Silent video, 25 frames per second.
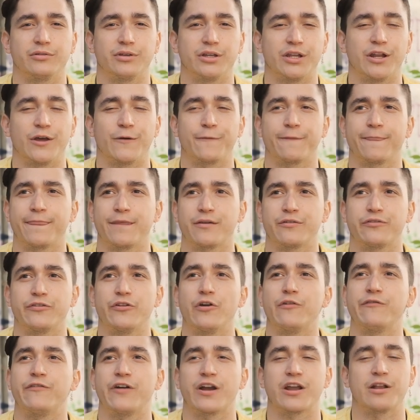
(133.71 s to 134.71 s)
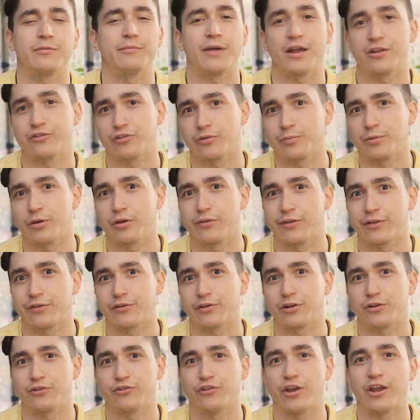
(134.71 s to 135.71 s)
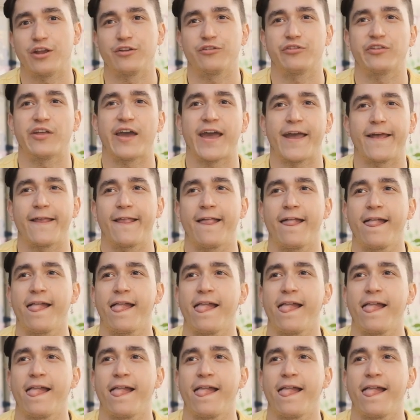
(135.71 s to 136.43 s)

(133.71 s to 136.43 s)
You know, there's no fucking magic pill that's going to change that.